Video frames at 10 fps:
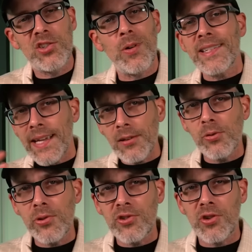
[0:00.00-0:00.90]
So, as I
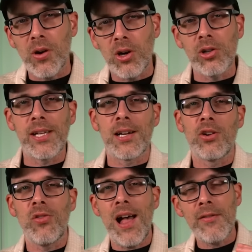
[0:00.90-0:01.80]
alluded to earlier,
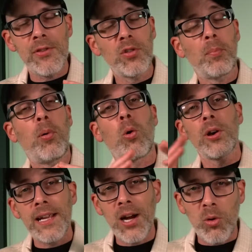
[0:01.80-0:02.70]
a lot of the
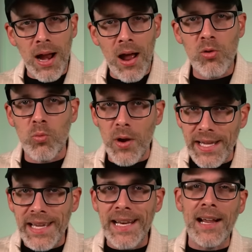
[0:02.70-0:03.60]
reporting around
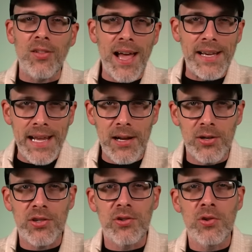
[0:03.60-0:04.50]
Wicked and Gladiator
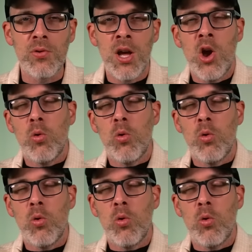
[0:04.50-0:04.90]
2